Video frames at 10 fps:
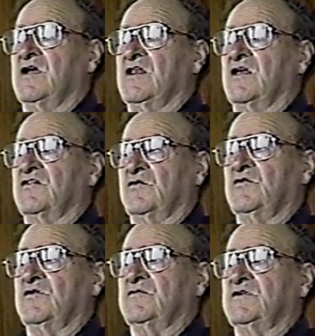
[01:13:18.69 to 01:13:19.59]
And I
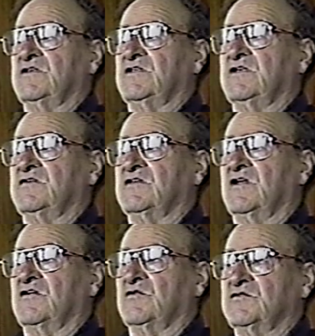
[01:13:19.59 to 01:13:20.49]
told him, and he said,
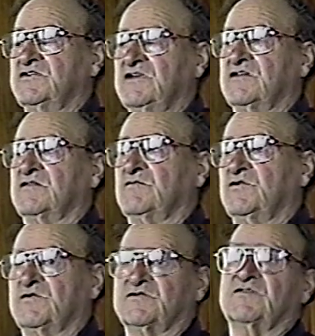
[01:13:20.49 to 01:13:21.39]
I'll go see it
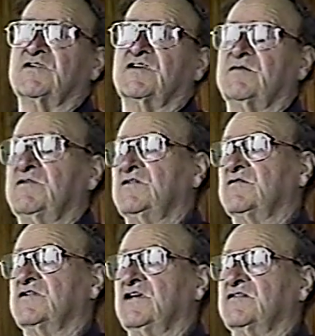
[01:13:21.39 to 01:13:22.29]
tomorrow. So he come and he
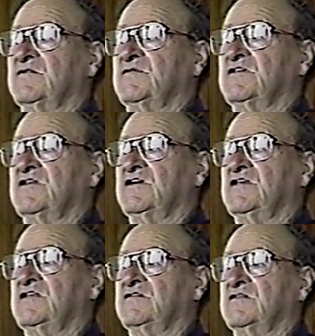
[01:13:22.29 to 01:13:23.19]
looked at some of the
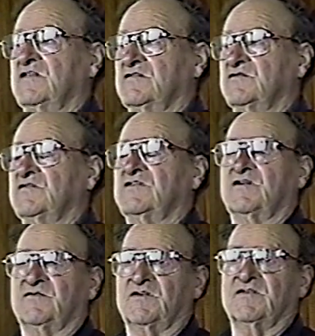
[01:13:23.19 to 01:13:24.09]
land. He said, that's good
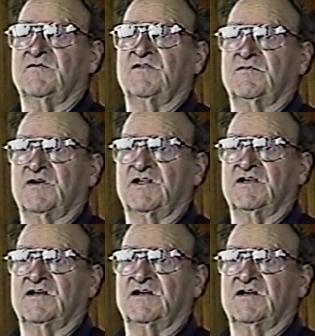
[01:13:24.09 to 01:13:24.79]
enough. I'll give you the money.